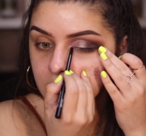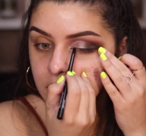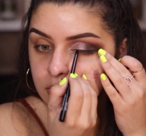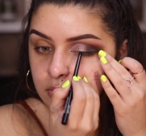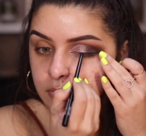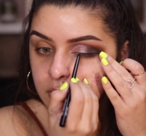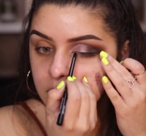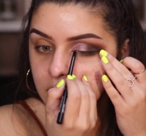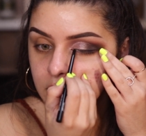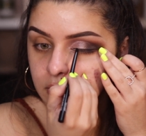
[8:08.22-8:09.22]
This is
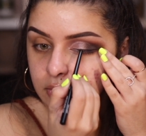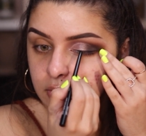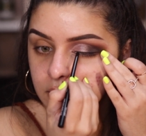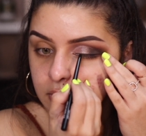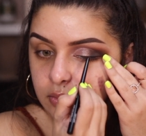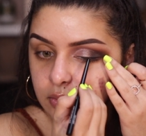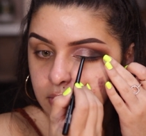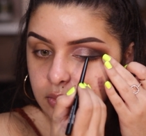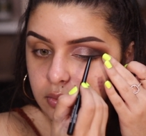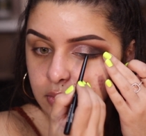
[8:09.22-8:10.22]
really nice.
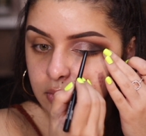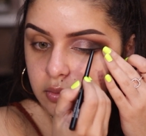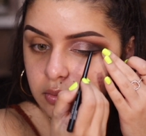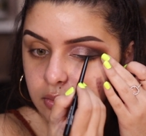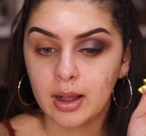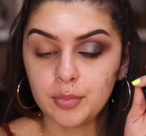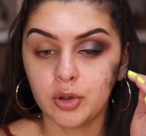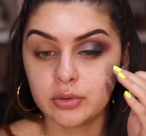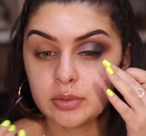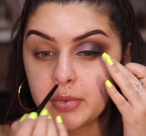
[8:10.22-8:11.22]
I'm
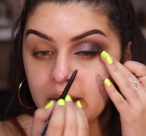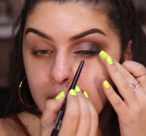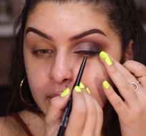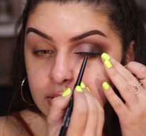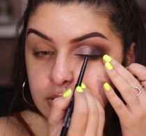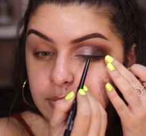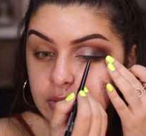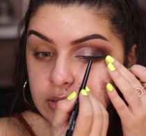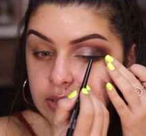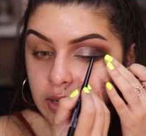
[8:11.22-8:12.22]
holding my eye just
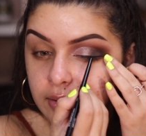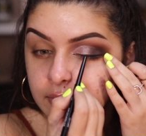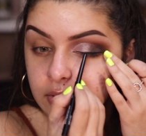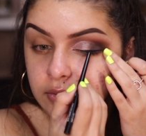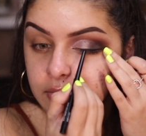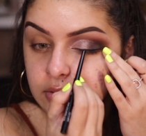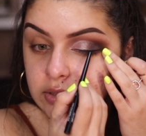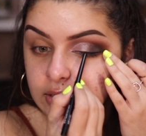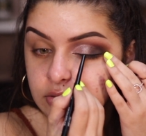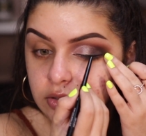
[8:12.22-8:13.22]
because I have a little bit of
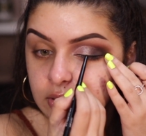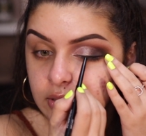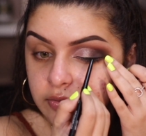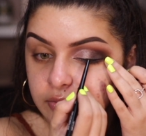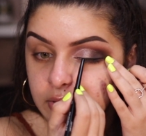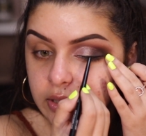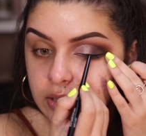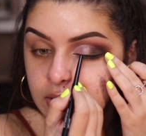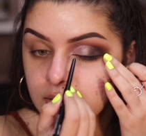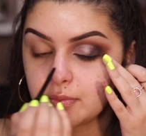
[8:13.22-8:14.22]
texture, and I feel like